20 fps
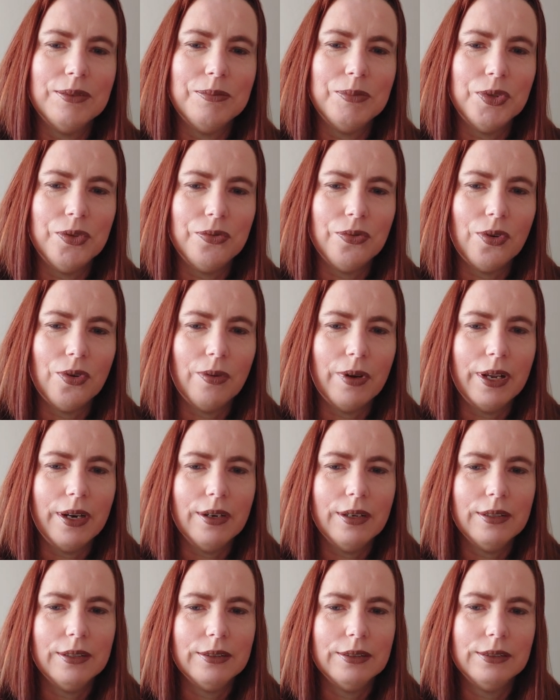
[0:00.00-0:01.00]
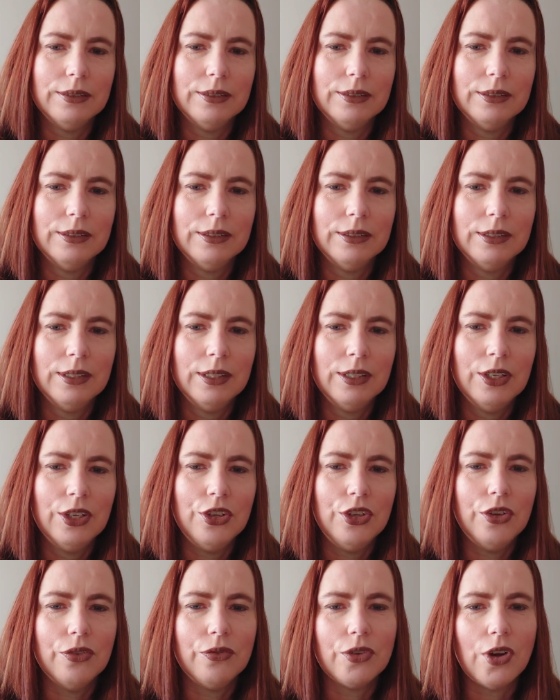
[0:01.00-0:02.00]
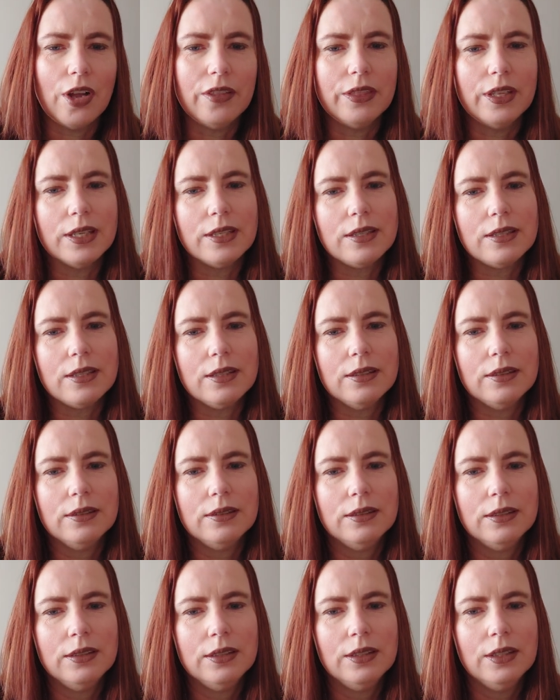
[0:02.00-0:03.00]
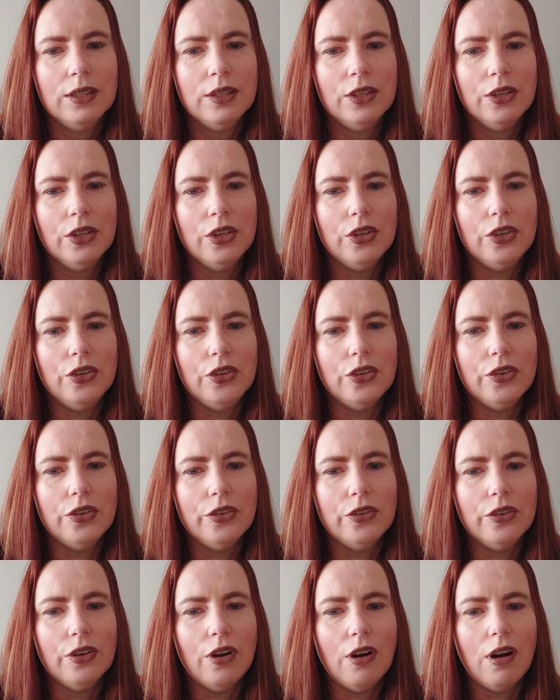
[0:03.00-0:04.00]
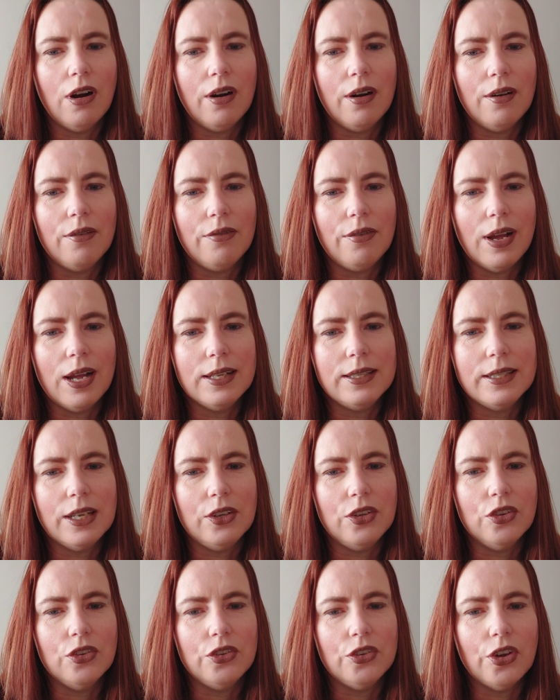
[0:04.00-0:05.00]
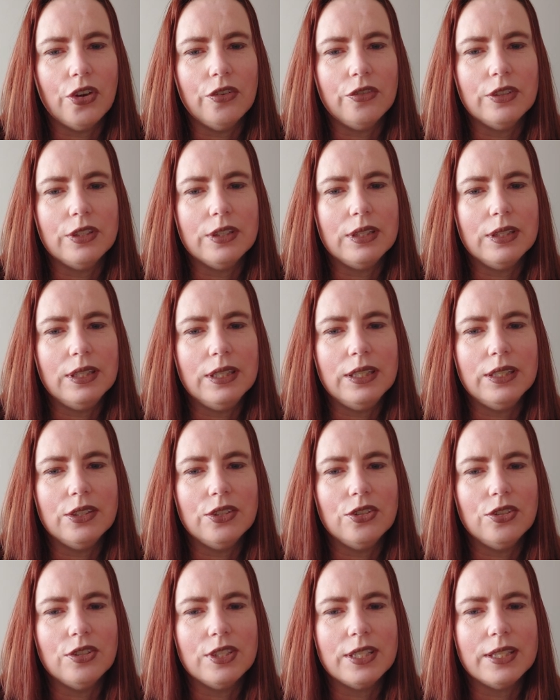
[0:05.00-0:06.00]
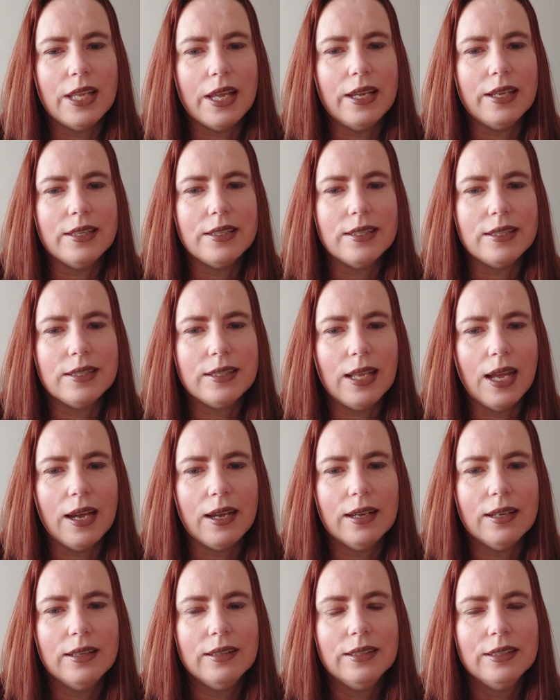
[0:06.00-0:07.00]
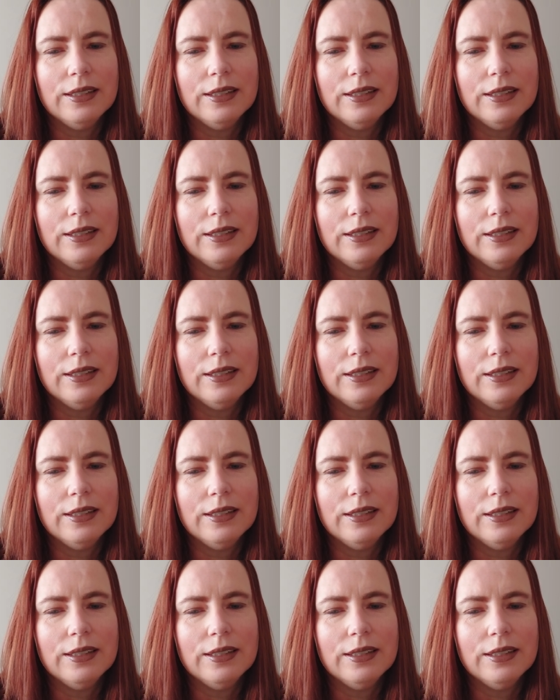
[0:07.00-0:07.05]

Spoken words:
move forward. You've got this. You are a fighter. You don't need to stay stuck